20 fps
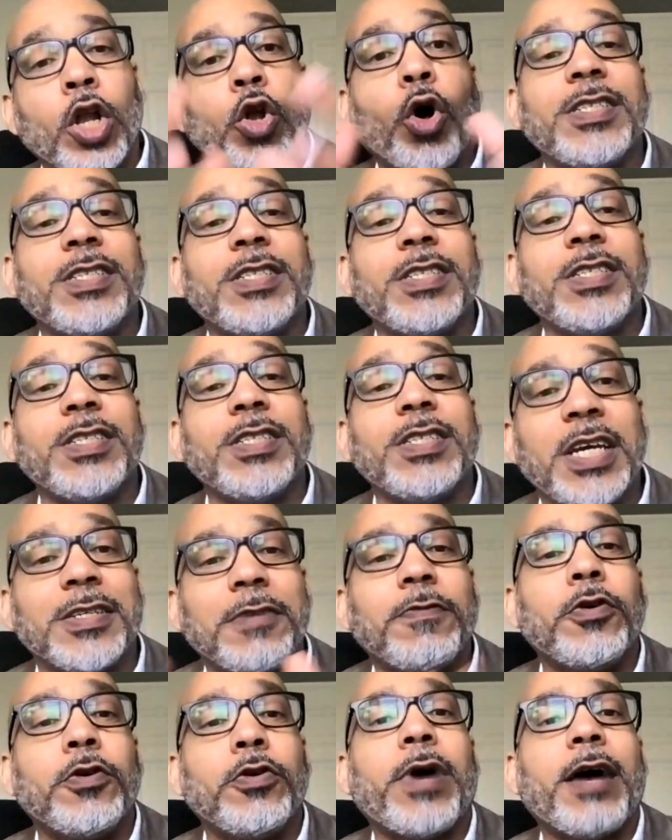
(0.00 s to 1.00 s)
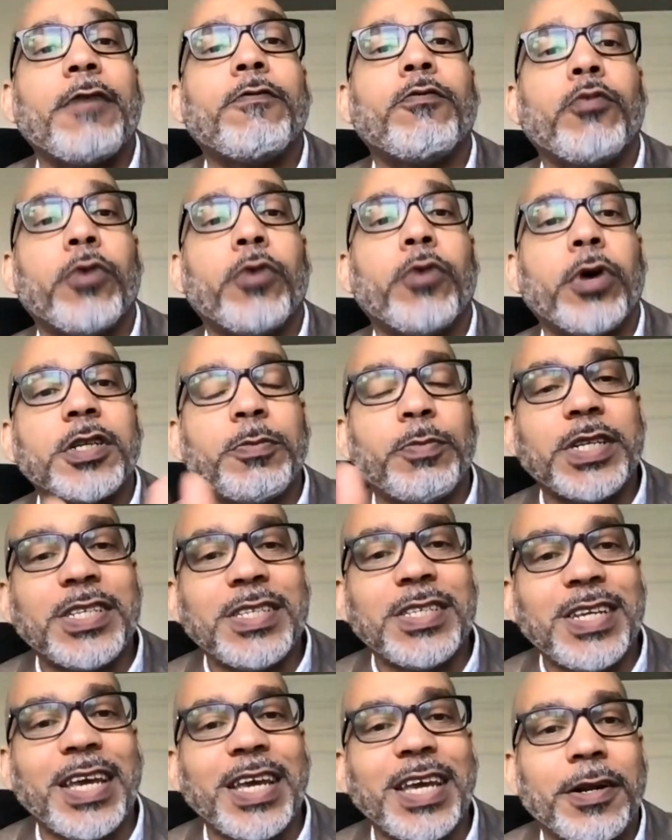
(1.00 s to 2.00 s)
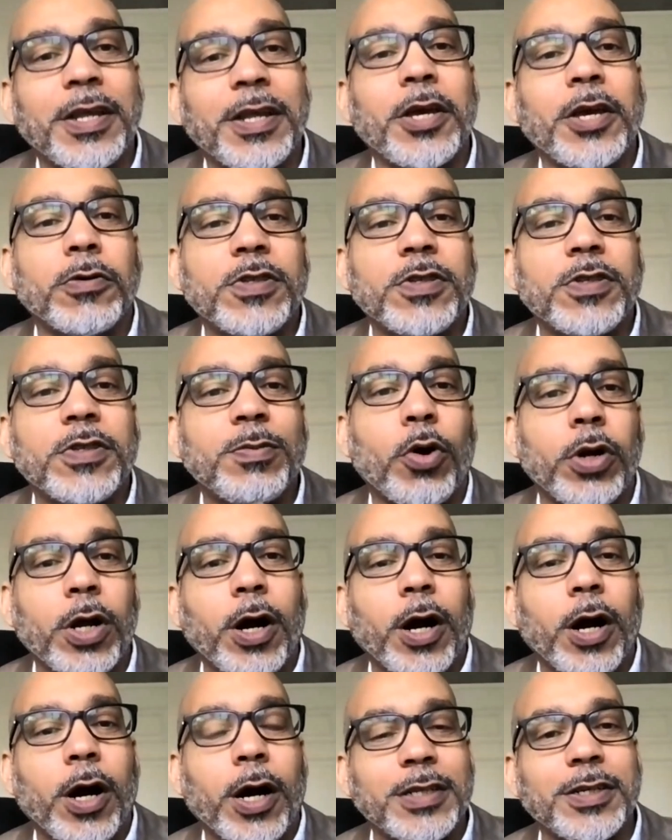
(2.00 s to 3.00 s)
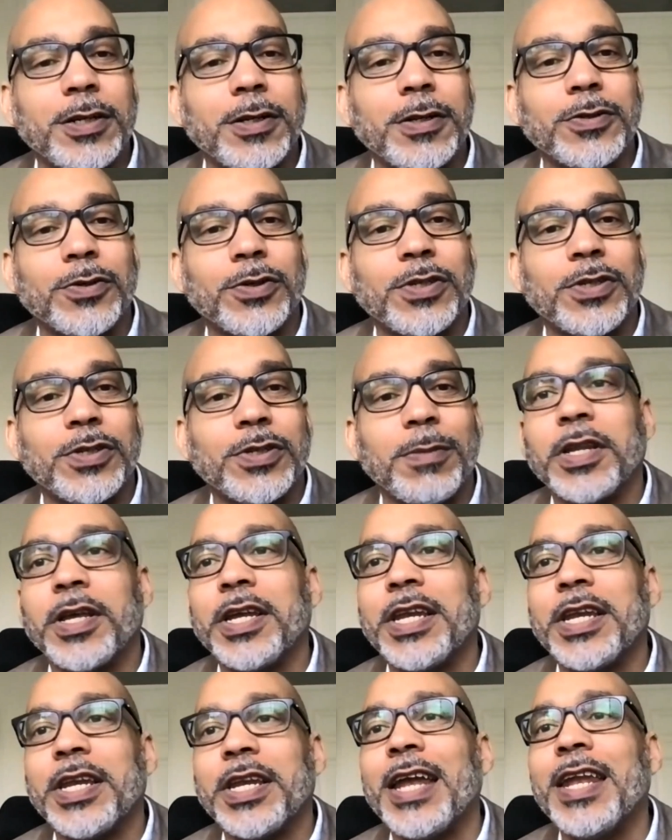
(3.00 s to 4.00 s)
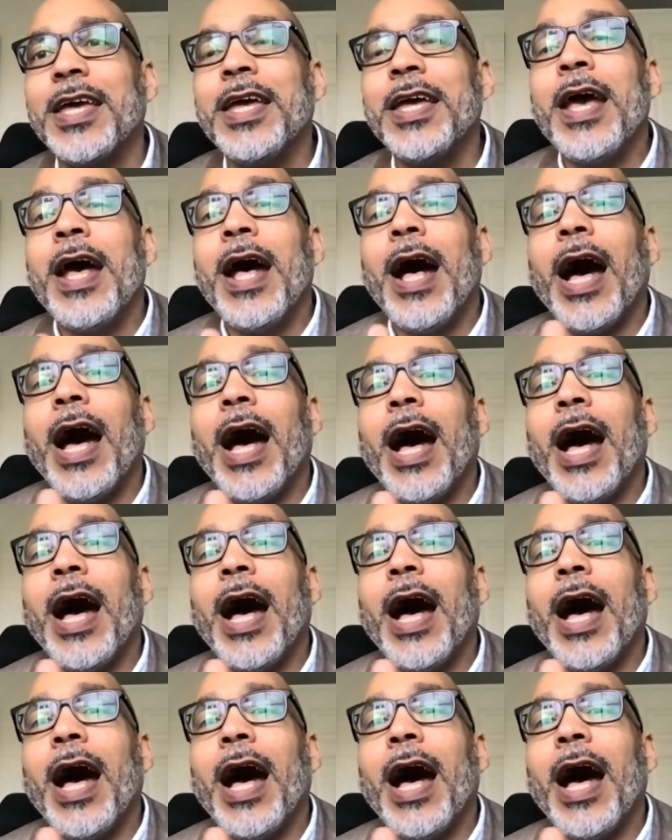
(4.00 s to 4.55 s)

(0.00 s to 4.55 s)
lauded status if you have worked particularly on smaller articles or something like that.